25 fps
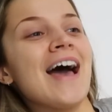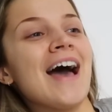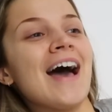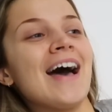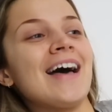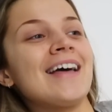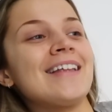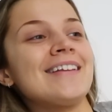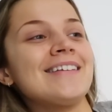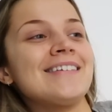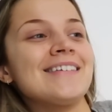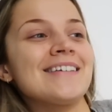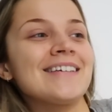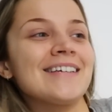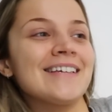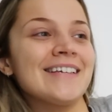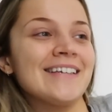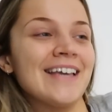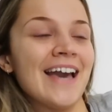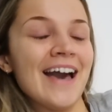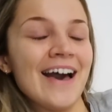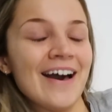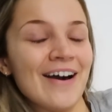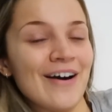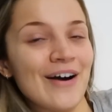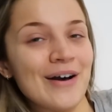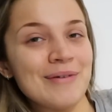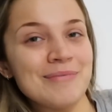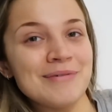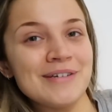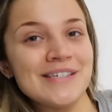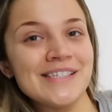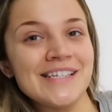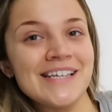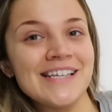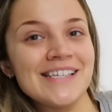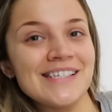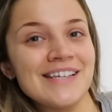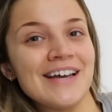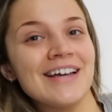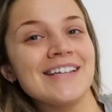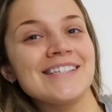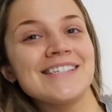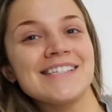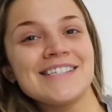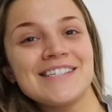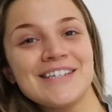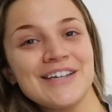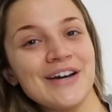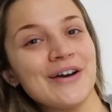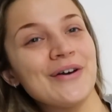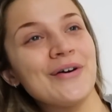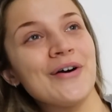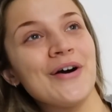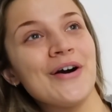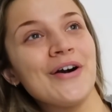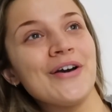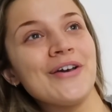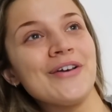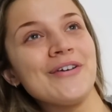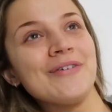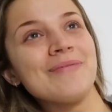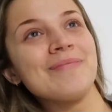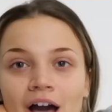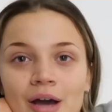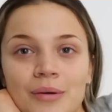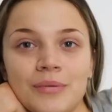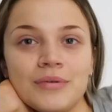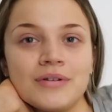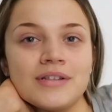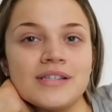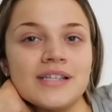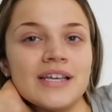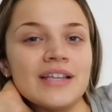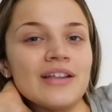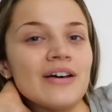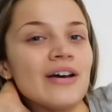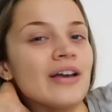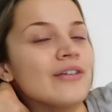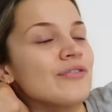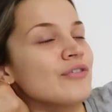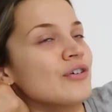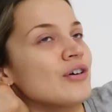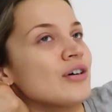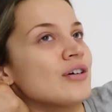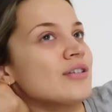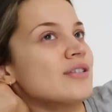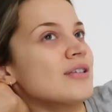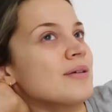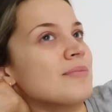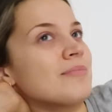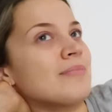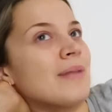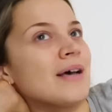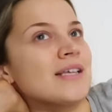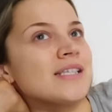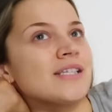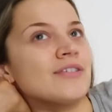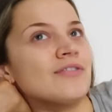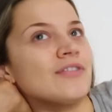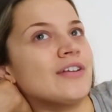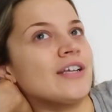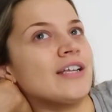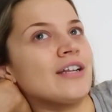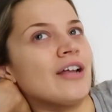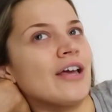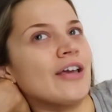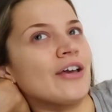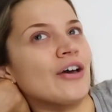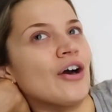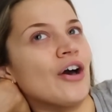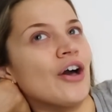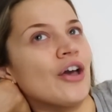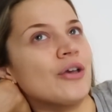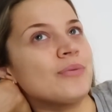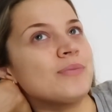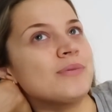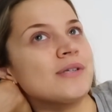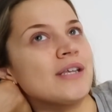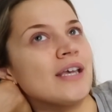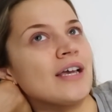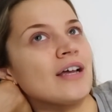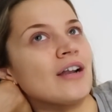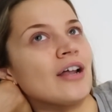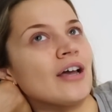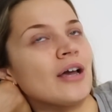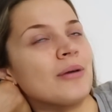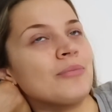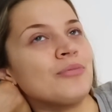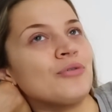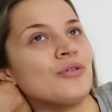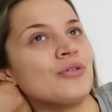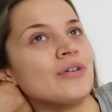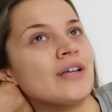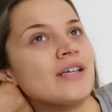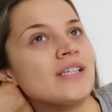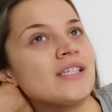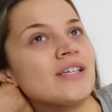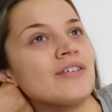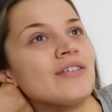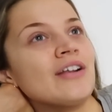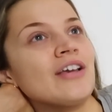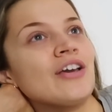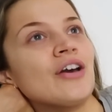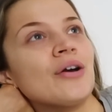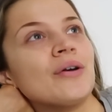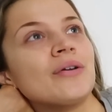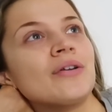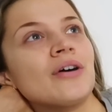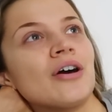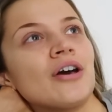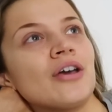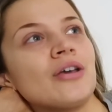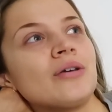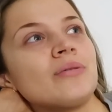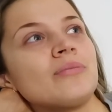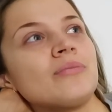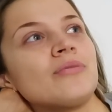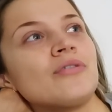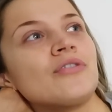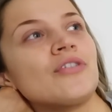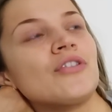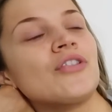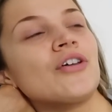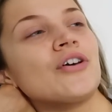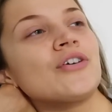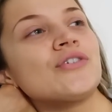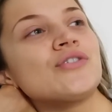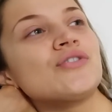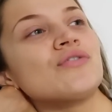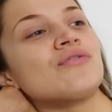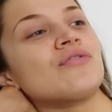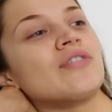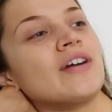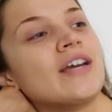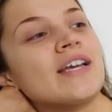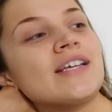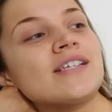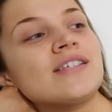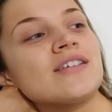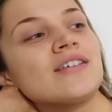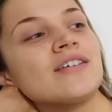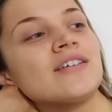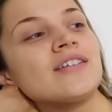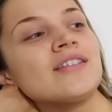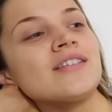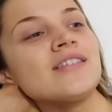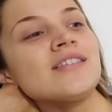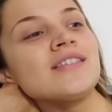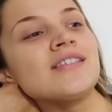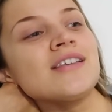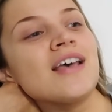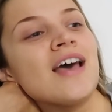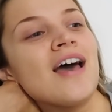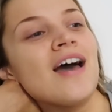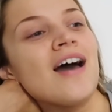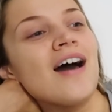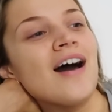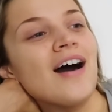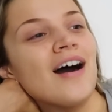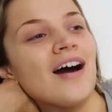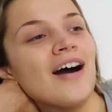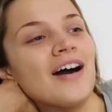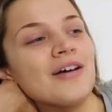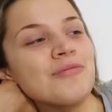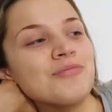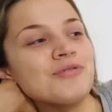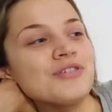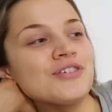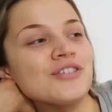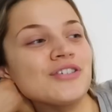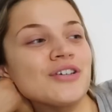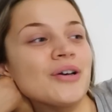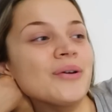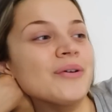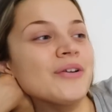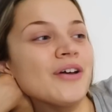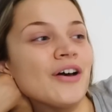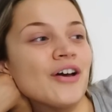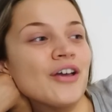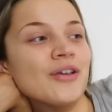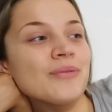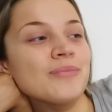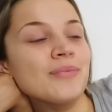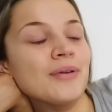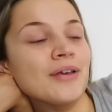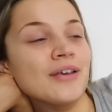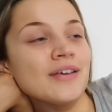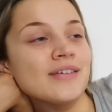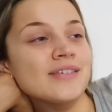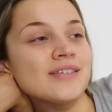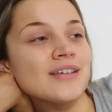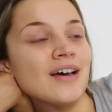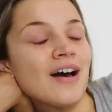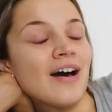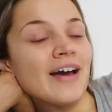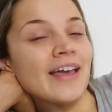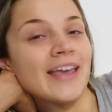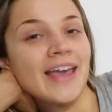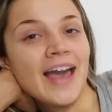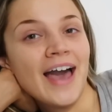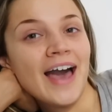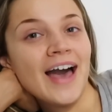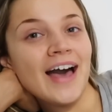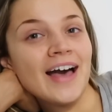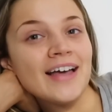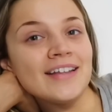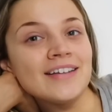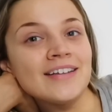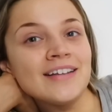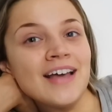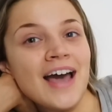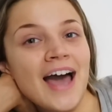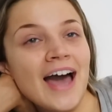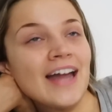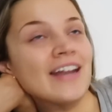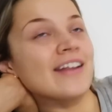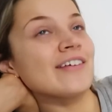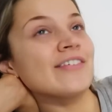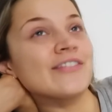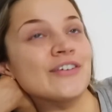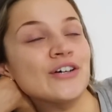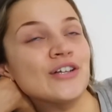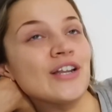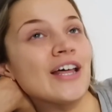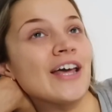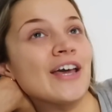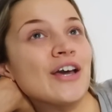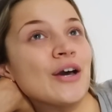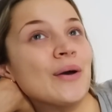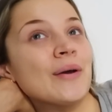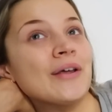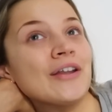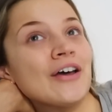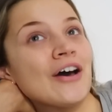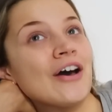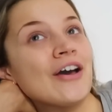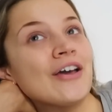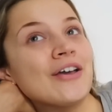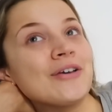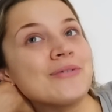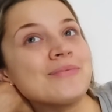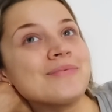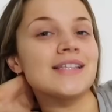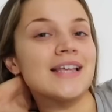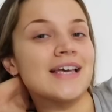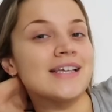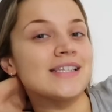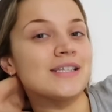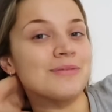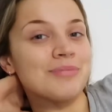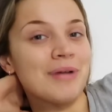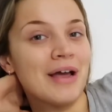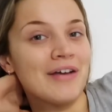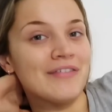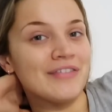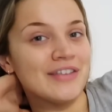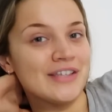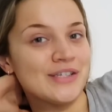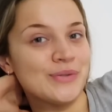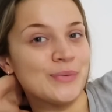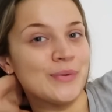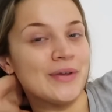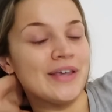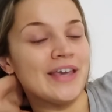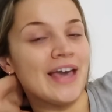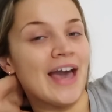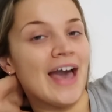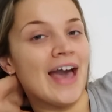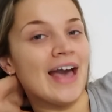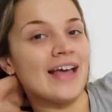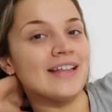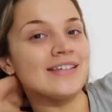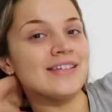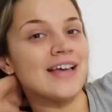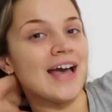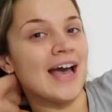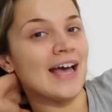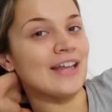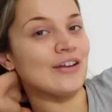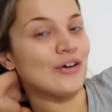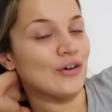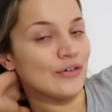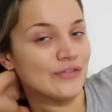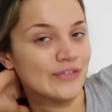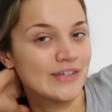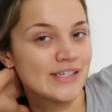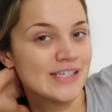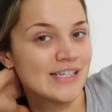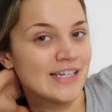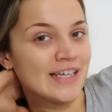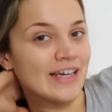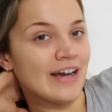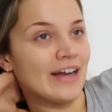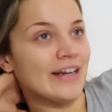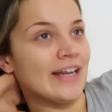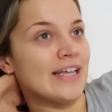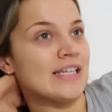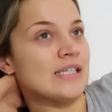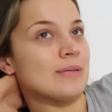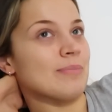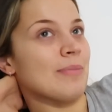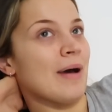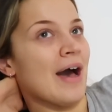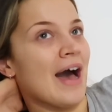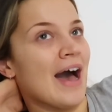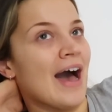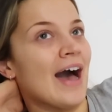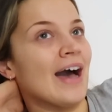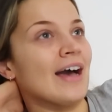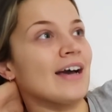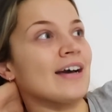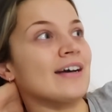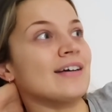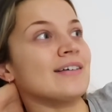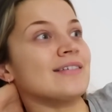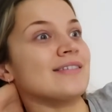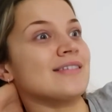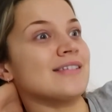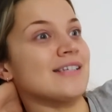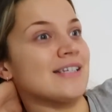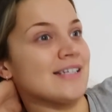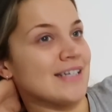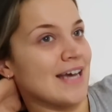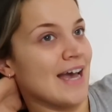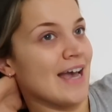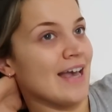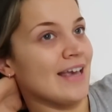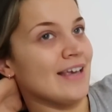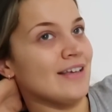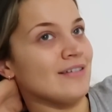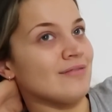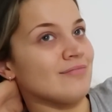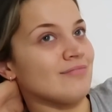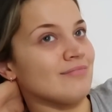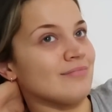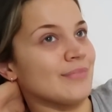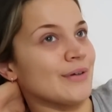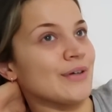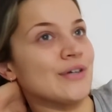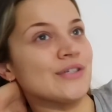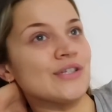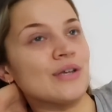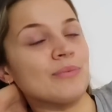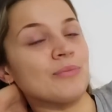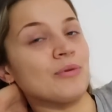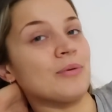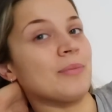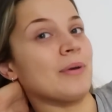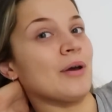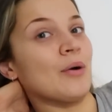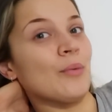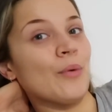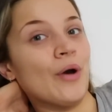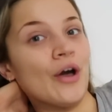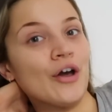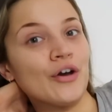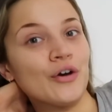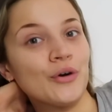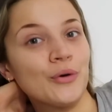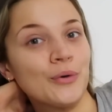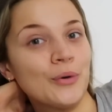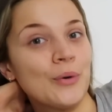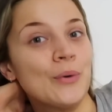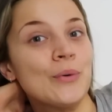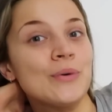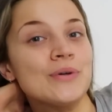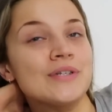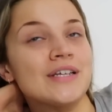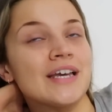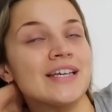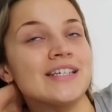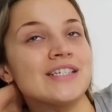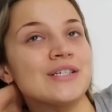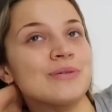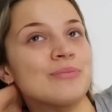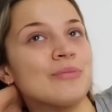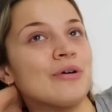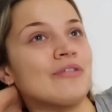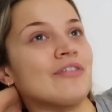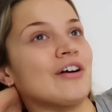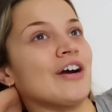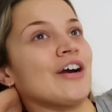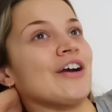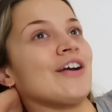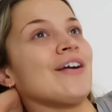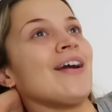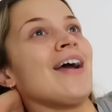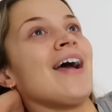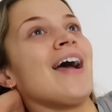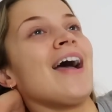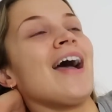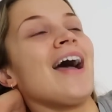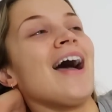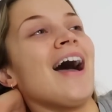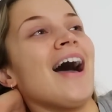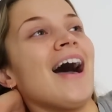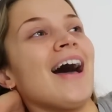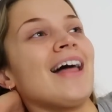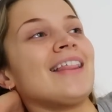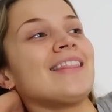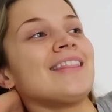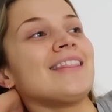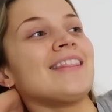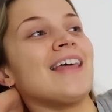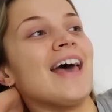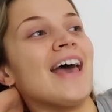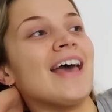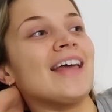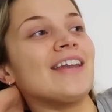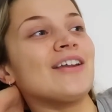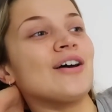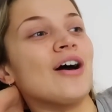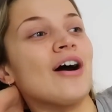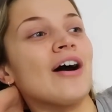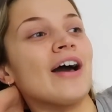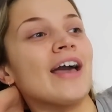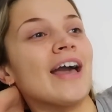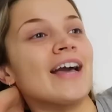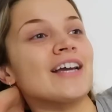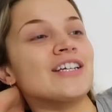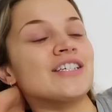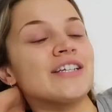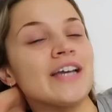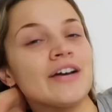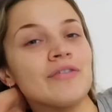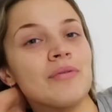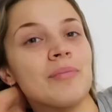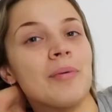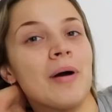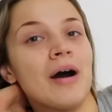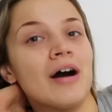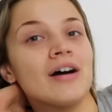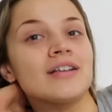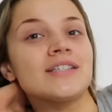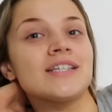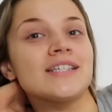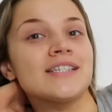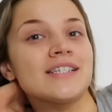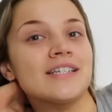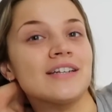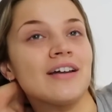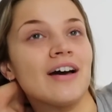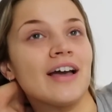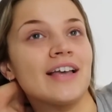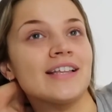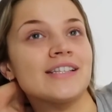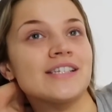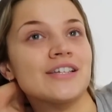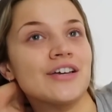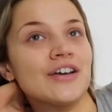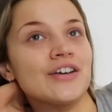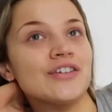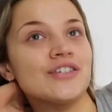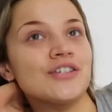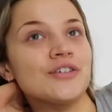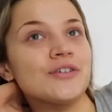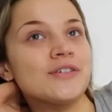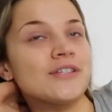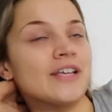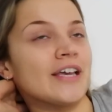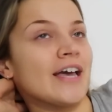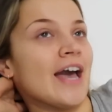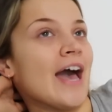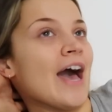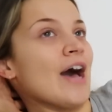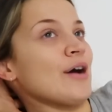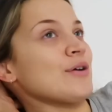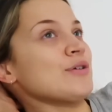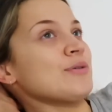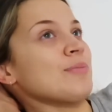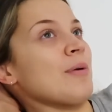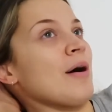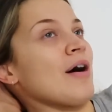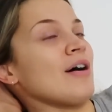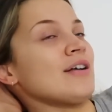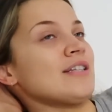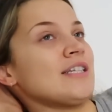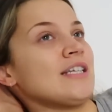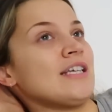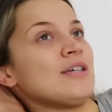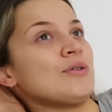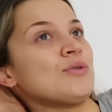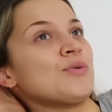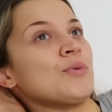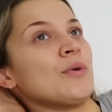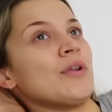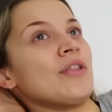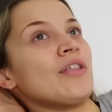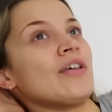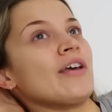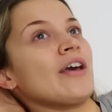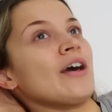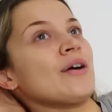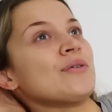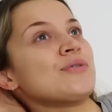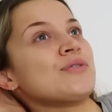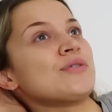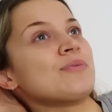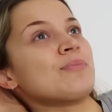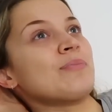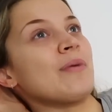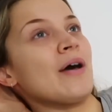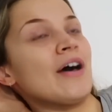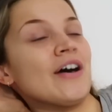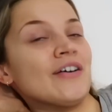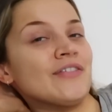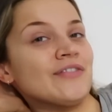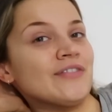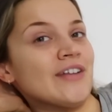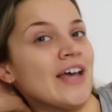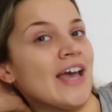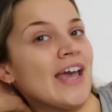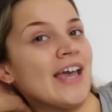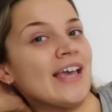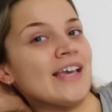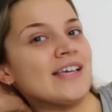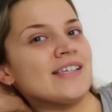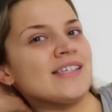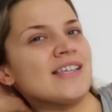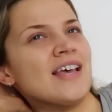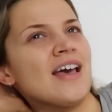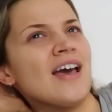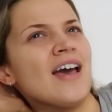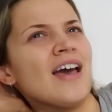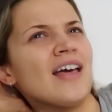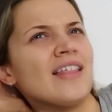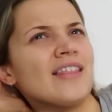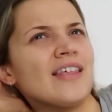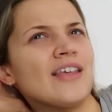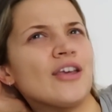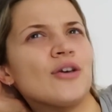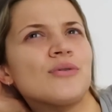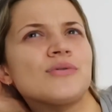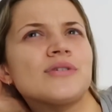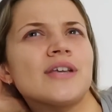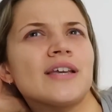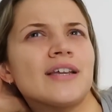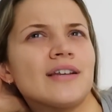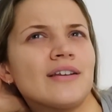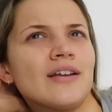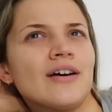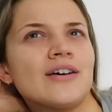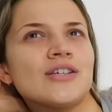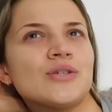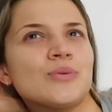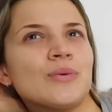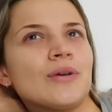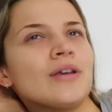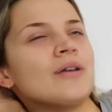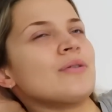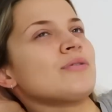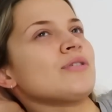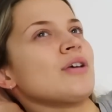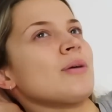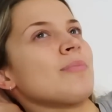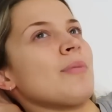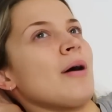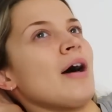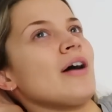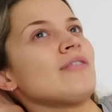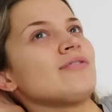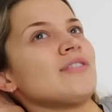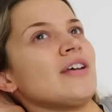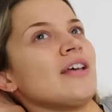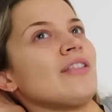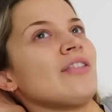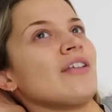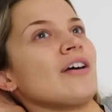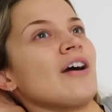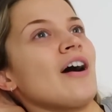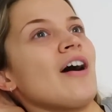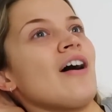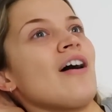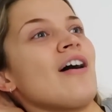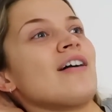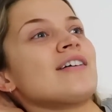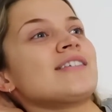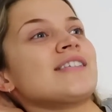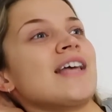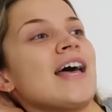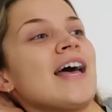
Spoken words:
And yeah, I'm just excited to go home. I wouldn't say that I've got massively like homesick. Like, I'm not necessarily going home for those reasons. I'm just going home because I can, and I feel like going home. So that is the plan for this weekend. And obviously I need to pack today because I'm gonna be at work all day tomorrow. And then I actually have a party tonight to go to. It's like a house party. It was one of the girls' birthdays. I think it was like last week, it was her birthday in the cast,